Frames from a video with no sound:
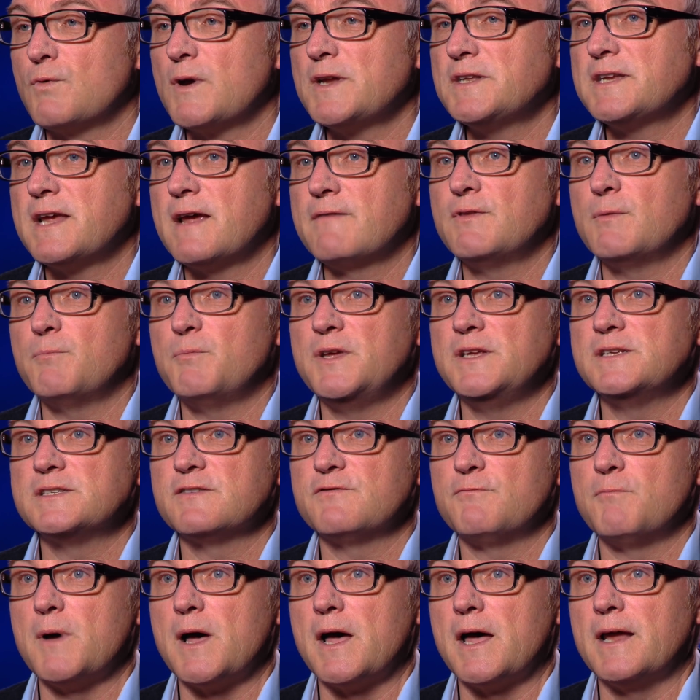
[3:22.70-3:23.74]
great to have the
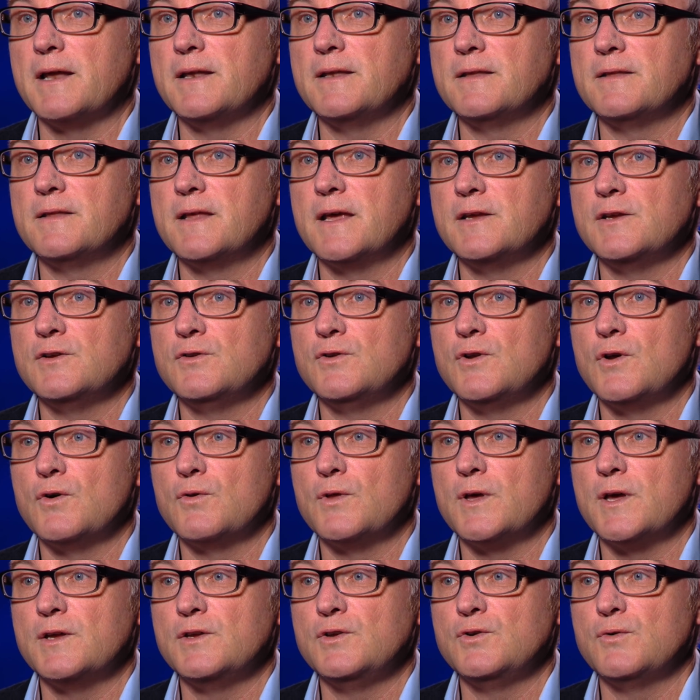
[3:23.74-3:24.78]
peace of mind that you
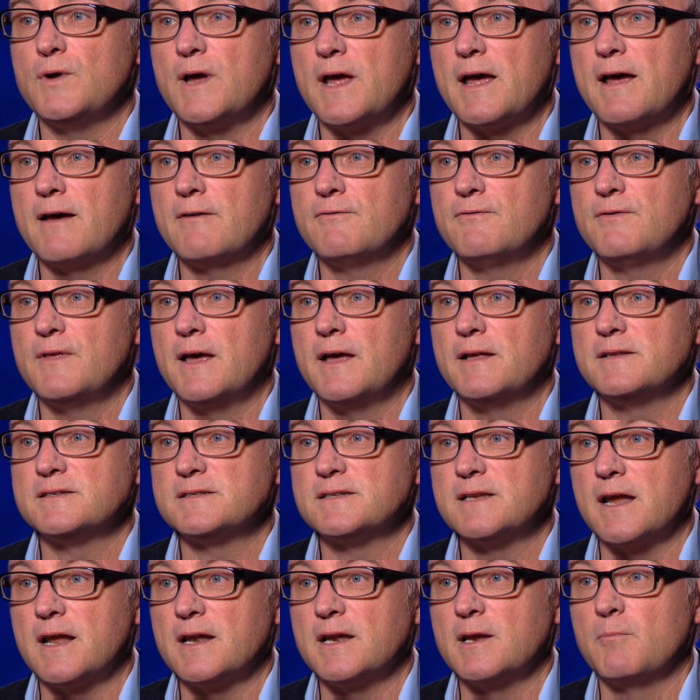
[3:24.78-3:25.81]
know that you have that
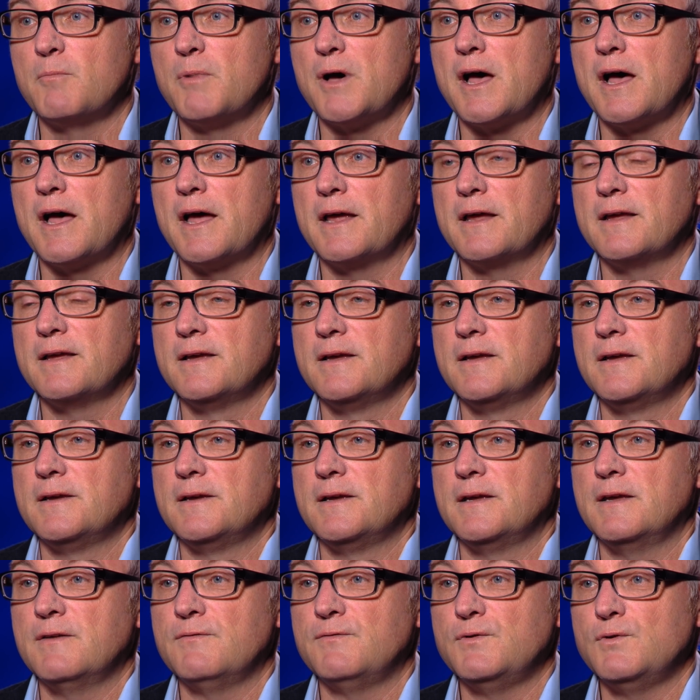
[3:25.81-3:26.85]
standing by
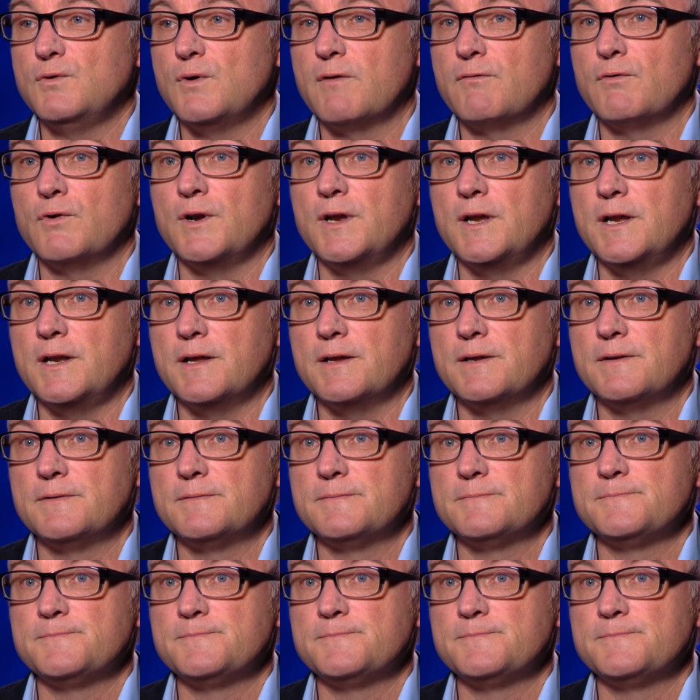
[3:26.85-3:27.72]
if you ever need it.